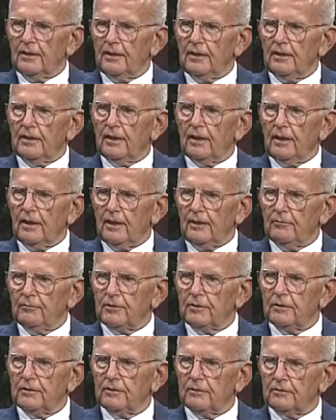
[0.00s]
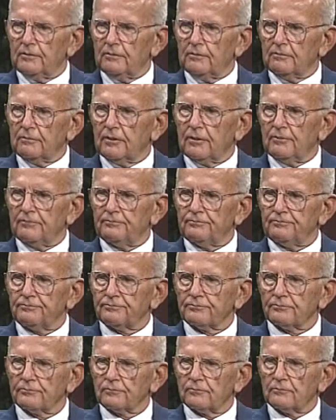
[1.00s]
He came to
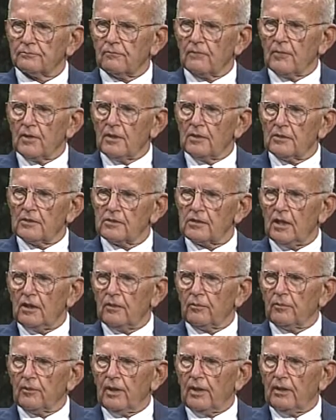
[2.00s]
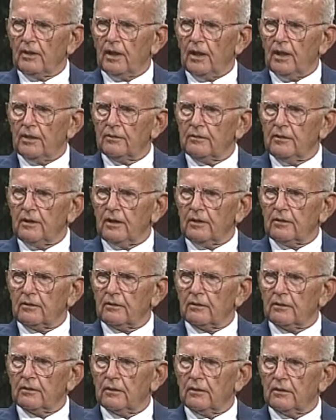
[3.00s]
celebrate, I think,
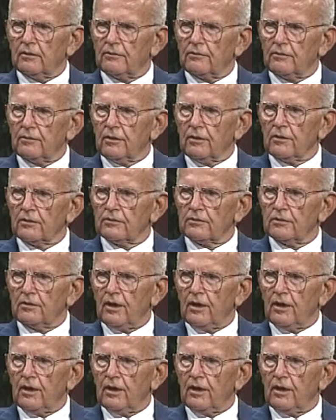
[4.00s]
Thursday.